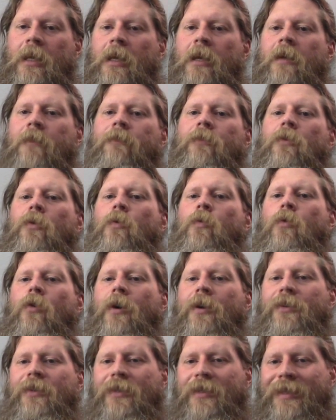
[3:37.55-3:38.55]
if you
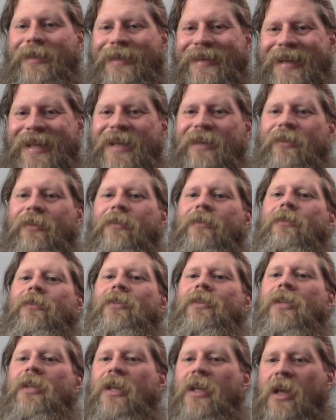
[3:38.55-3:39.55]
want
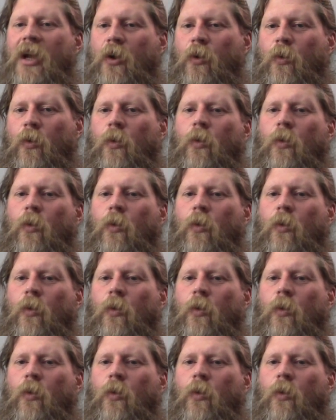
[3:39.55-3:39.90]
decency and